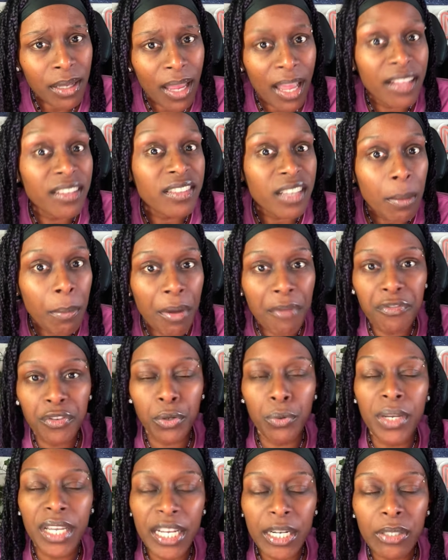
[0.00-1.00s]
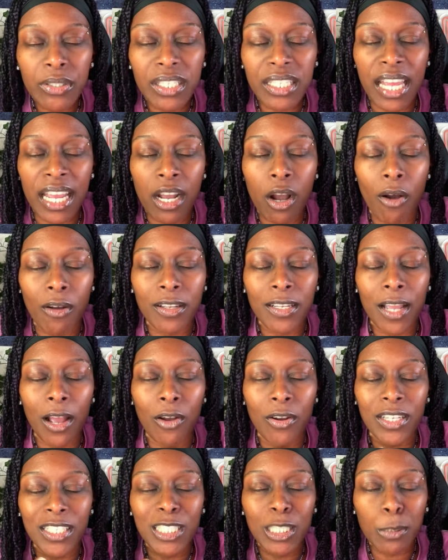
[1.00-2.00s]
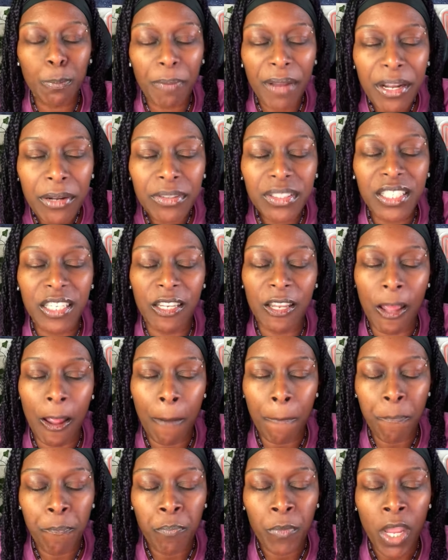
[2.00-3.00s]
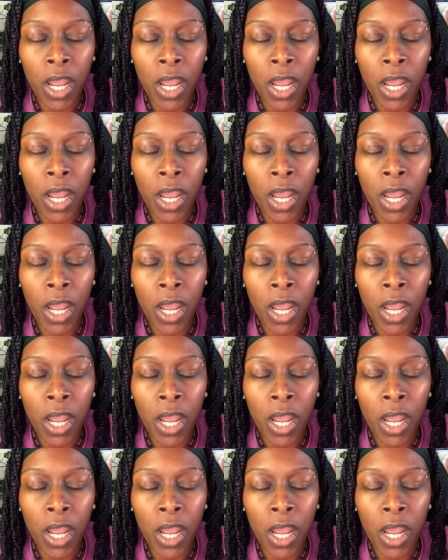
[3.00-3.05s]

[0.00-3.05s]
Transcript: And some of you here today are, are experiencing that.